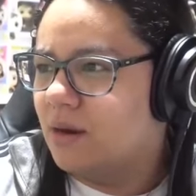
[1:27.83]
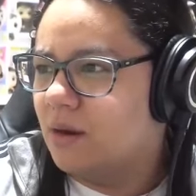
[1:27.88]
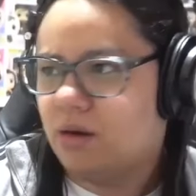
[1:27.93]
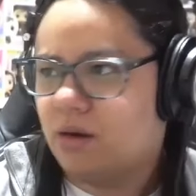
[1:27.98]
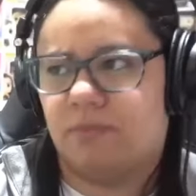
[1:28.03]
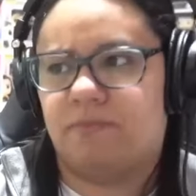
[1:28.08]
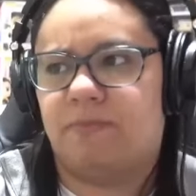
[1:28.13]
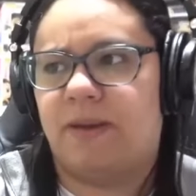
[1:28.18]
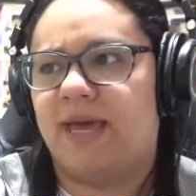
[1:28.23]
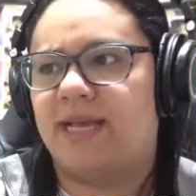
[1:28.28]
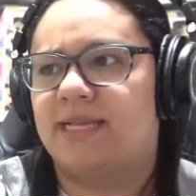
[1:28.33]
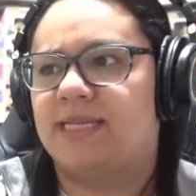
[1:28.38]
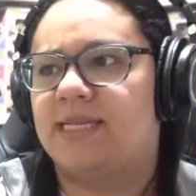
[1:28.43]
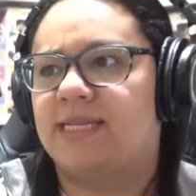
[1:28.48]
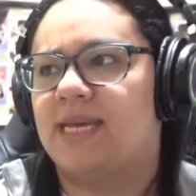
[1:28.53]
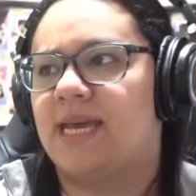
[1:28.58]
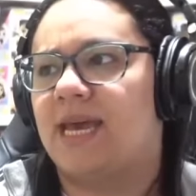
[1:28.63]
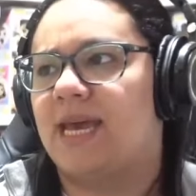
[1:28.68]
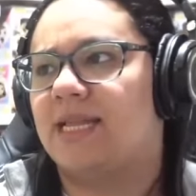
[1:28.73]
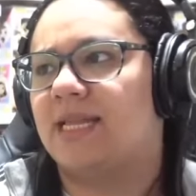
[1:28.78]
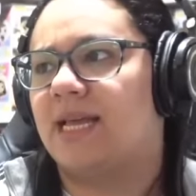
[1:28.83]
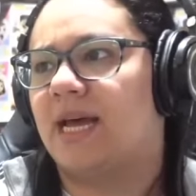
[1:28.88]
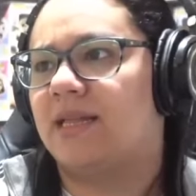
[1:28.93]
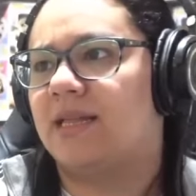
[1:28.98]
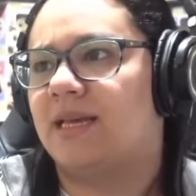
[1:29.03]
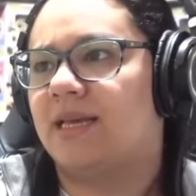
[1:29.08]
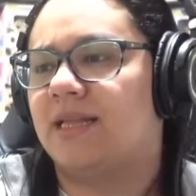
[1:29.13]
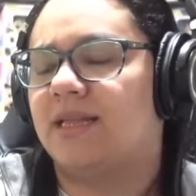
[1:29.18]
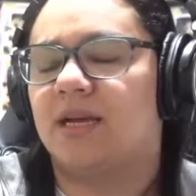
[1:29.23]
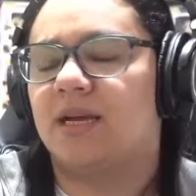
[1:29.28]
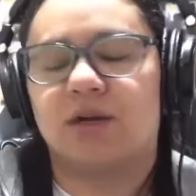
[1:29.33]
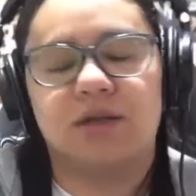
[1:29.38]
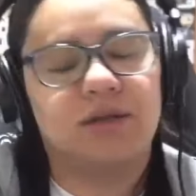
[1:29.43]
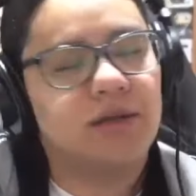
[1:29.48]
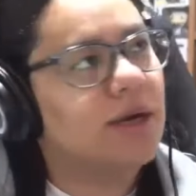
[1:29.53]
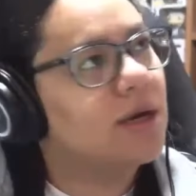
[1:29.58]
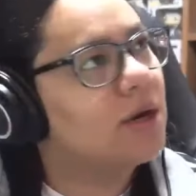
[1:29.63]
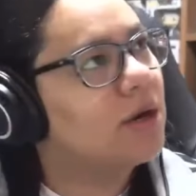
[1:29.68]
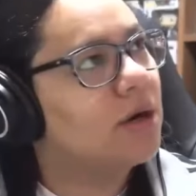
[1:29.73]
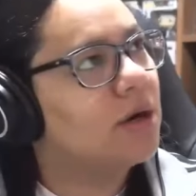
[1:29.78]
Pacey, and the
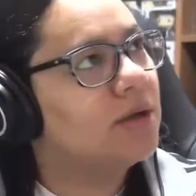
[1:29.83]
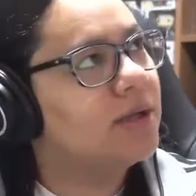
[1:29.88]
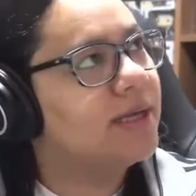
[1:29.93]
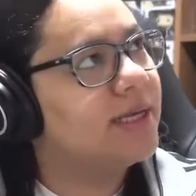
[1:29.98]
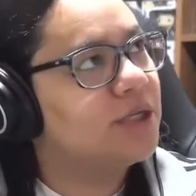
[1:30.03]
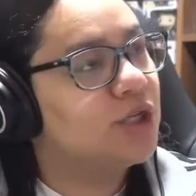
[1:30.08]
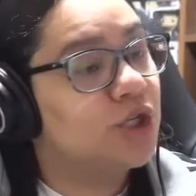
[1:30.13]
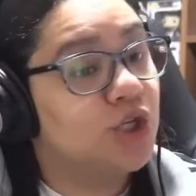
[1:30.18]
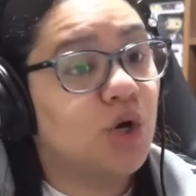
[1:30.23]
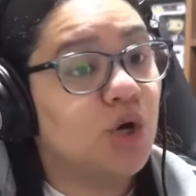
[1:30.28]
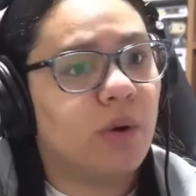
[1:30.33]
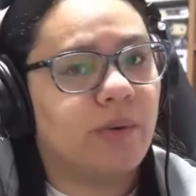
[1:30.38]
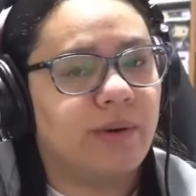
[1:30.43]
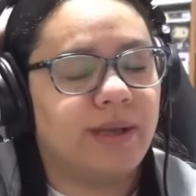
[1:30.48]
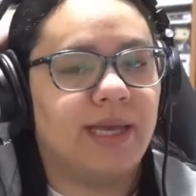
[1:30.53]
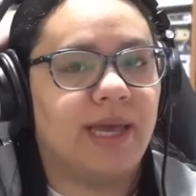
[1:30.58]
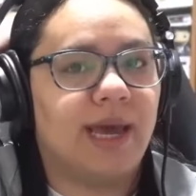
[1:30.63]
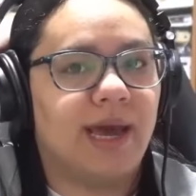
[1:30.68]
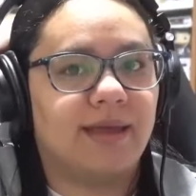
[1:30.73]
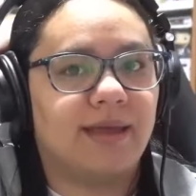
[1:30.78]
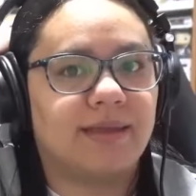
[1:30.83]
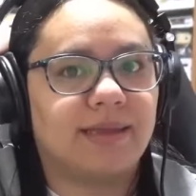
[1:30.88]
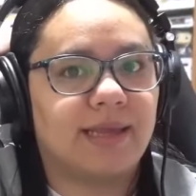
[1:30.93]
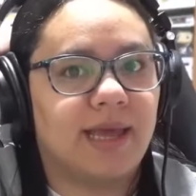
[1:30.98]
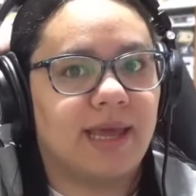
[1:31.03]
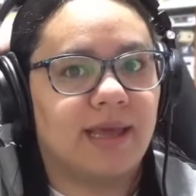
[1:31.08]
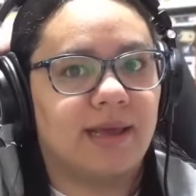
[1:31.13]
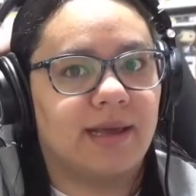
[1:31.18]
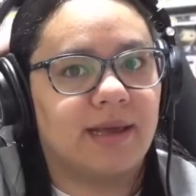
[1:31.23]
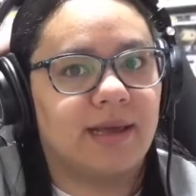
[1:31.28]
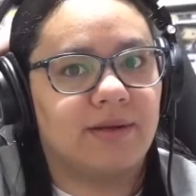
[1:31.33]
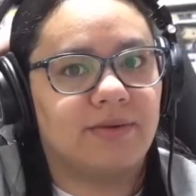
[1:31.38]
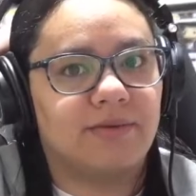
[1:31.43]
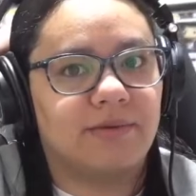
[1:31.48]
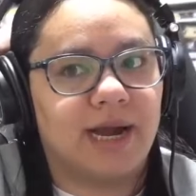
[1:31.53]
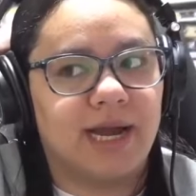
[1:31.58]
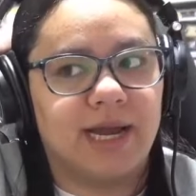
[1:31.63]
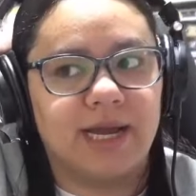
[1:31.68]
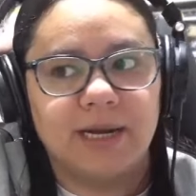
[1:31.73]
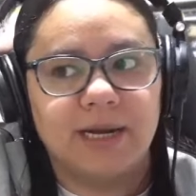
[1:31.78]
girl is Joey, I think,
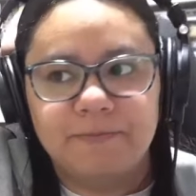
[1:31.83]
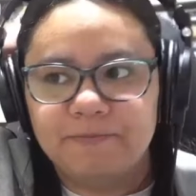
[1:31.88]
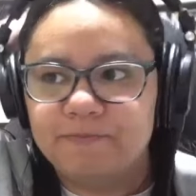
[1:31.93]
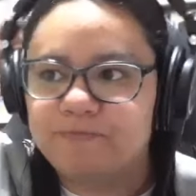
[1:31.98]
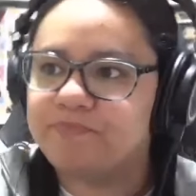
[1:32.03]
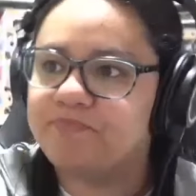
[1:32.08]
right?